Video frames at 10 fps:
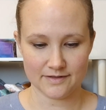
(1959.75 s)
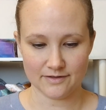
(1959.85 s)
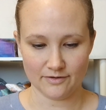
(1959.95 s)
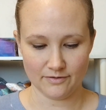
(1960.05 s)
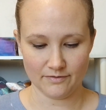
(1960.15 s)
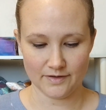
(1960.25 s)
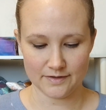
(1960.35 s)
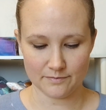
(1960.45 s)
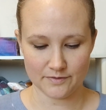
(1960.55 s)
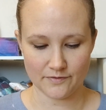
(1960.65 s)
So
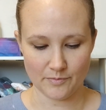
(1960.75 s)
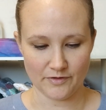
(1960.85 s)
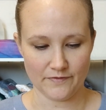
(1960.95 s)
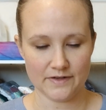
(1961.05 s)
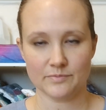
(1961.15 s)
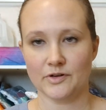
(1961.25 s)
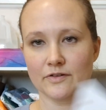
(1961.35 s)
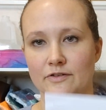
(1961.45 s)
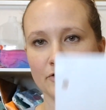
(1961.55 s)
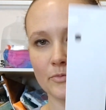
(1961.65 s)
this was from her
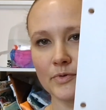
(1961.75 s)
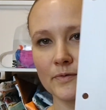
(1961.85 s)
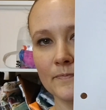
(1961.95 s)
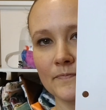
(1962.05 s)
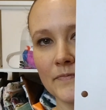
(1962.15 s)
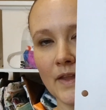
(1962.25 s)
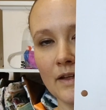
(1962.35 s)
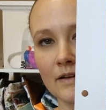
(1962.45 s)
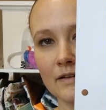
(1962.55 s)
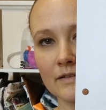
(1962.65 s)
Facebook group.
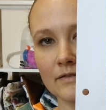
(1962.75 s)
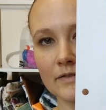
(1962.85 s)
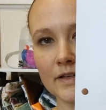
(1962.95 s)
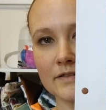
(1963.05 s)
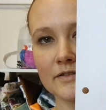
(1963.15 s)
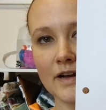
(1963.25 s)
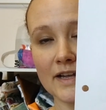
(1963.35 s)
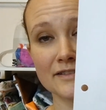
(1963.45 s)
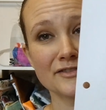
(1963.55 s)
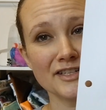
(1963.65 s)
Little Easter
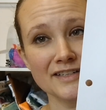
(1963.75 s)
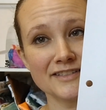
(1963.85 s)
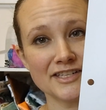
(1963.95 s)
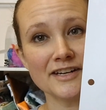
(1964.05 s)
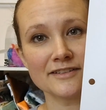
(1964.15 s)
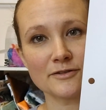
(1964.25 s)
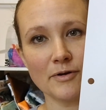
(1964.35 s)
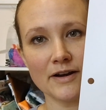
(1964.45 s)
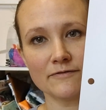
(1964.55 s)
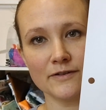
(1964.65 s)
guy. So she does
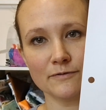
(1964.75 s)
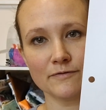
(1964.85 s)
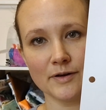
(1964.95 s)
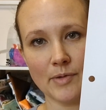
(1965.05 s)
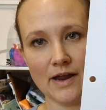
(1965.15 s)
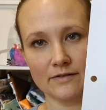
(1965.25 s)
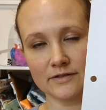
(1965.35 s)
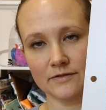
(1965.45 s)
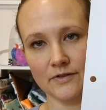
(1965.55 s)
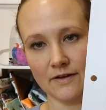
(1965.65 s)
quite a few free
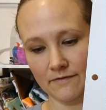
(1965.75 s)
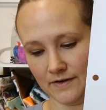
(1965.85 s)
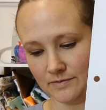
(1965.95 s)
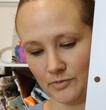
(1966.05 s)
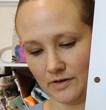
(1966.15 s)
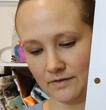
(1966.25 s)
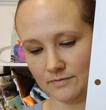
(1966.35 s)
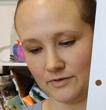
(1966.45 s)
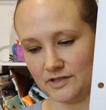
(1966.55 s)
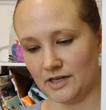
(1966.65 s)
patterns. If you have Facebook,
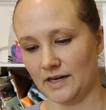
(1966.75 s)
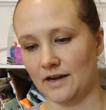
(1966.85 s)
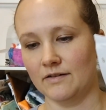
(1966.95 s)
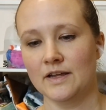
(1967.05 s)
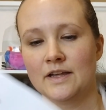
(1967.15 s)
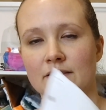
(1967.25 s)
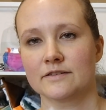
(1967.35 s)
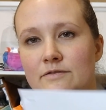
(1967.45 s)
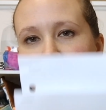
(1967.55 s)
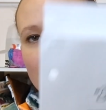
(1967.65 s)
it's worth checking out.
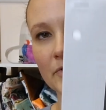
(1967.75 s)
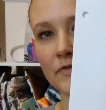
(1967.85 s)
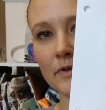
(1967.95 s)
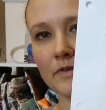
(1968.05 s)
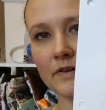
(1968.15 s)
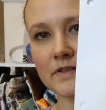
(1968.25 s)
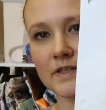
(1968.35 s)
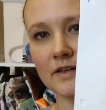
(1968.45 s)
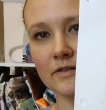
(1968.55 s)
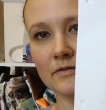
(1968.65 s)
This was from a few years
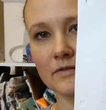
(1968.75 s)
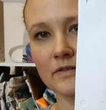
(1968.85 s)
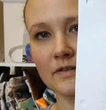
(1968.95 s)
ago.